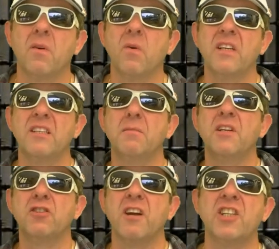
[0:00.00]
All these
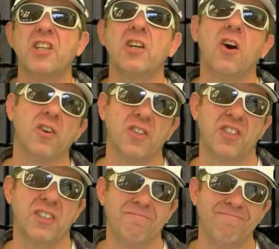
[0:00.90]
administration
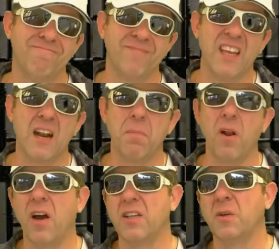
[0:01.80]
costs that
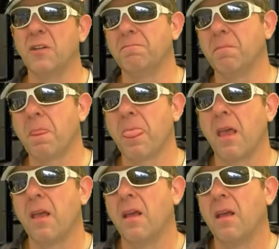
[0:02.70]
apply to it.